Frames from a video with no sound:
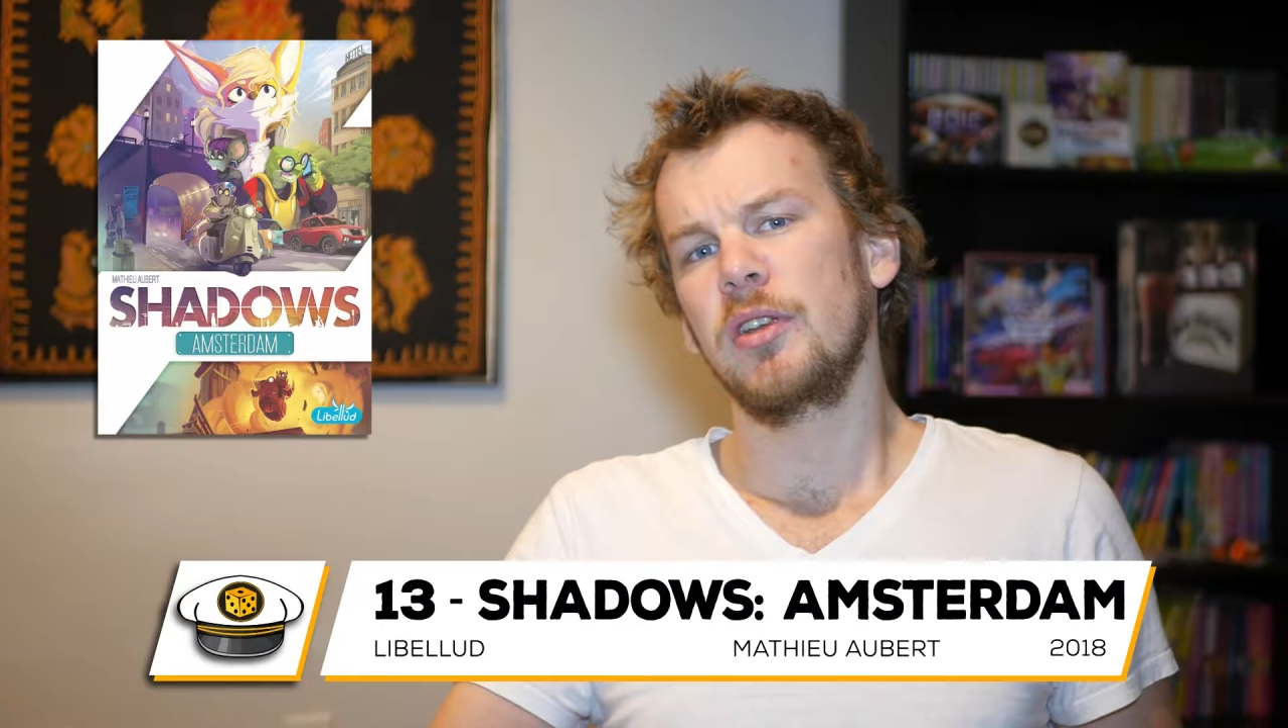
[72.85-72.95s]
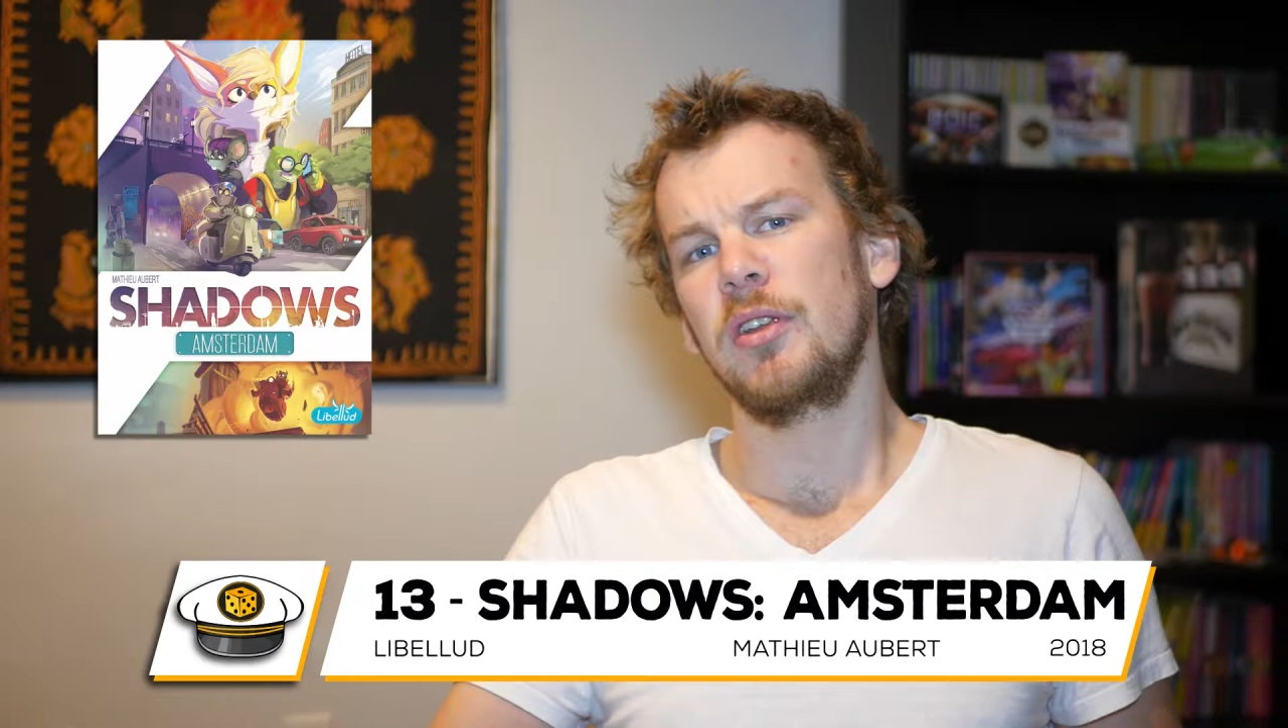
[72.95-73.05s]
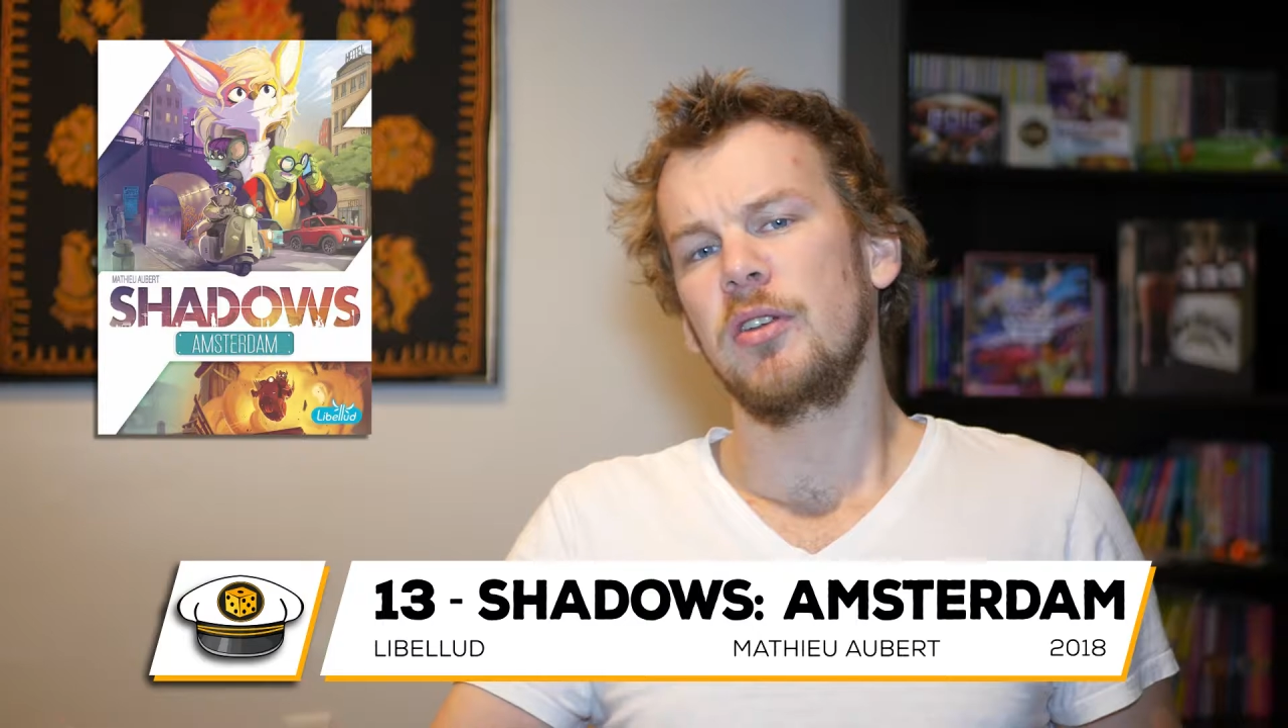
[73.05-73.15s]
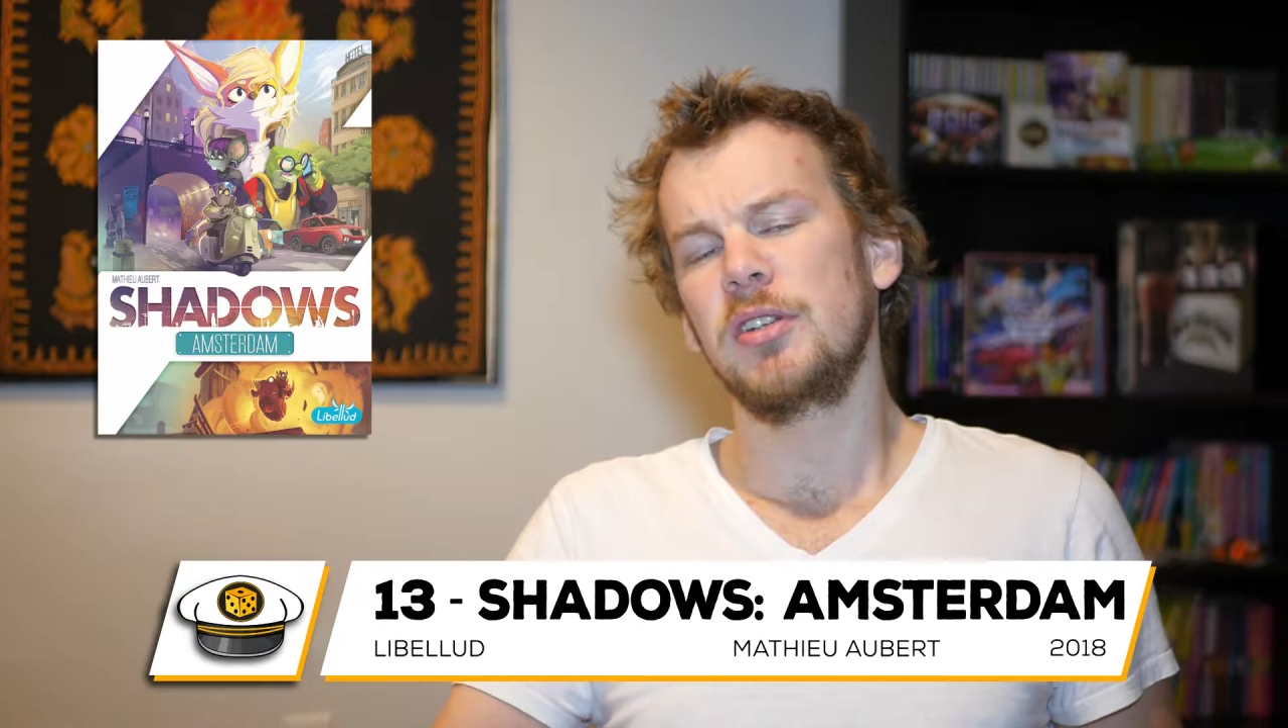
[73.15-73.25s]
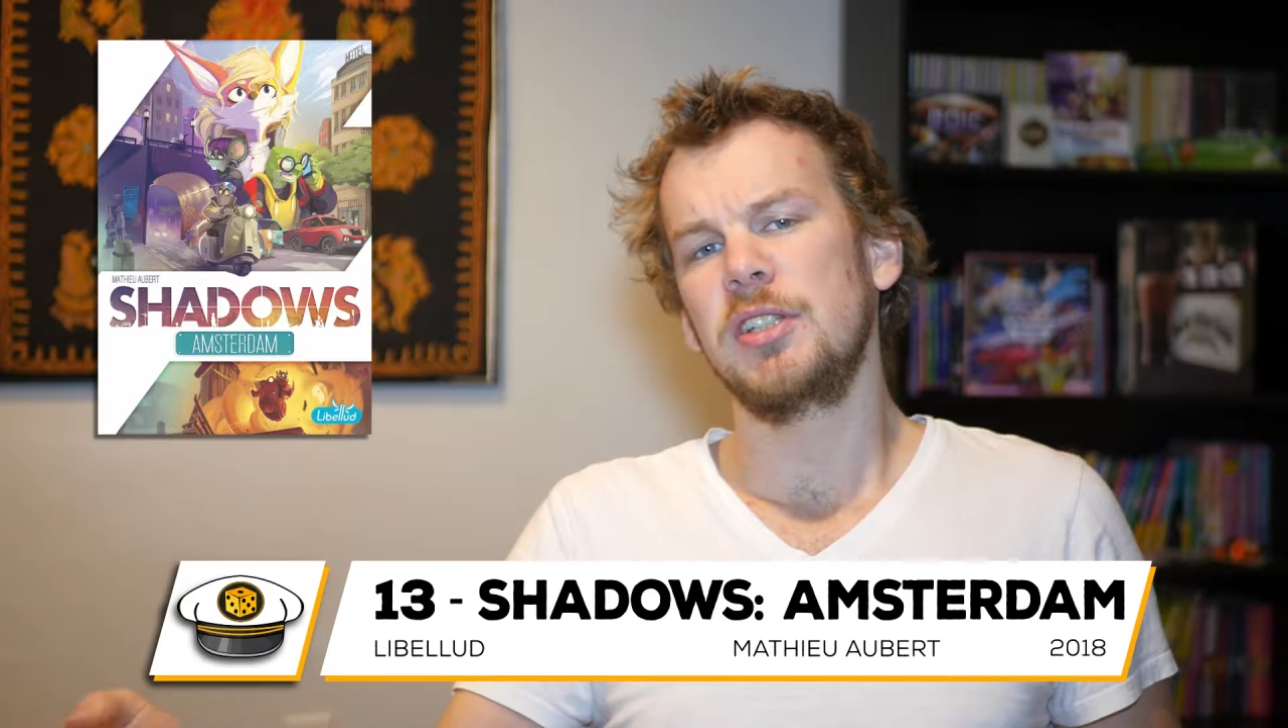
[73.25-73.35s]

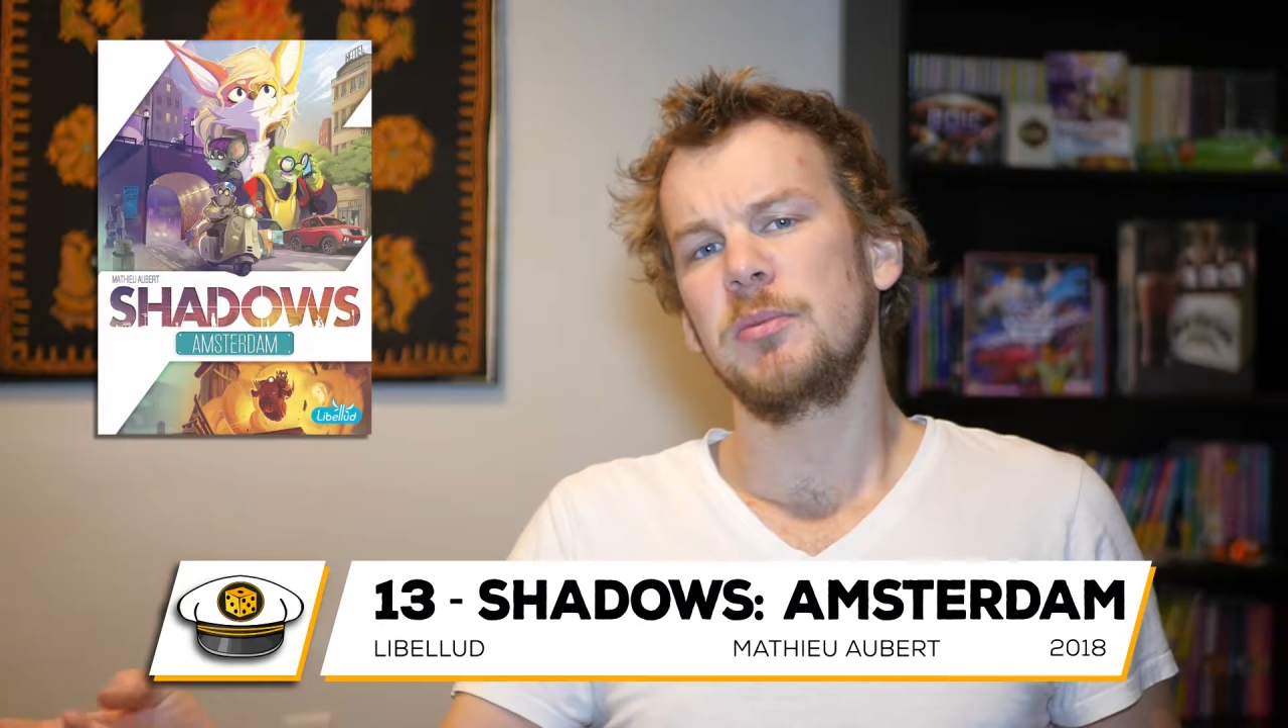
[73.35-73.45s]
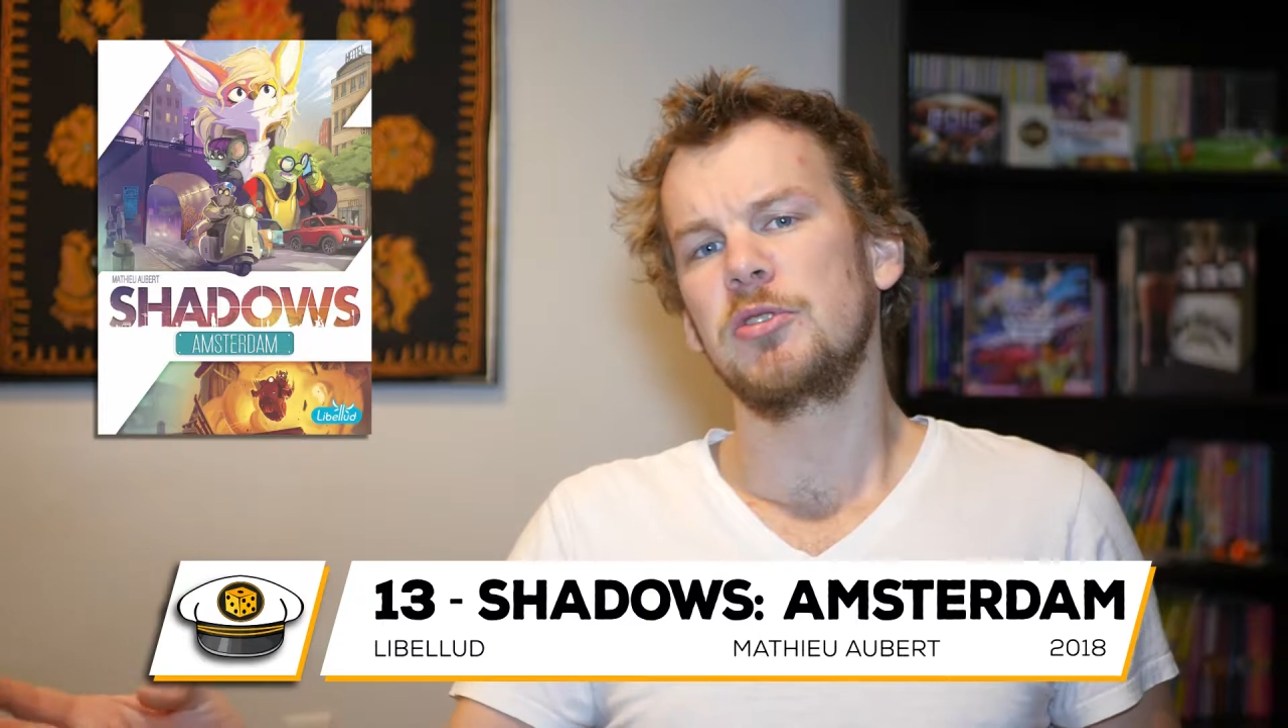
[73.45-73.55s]
in your team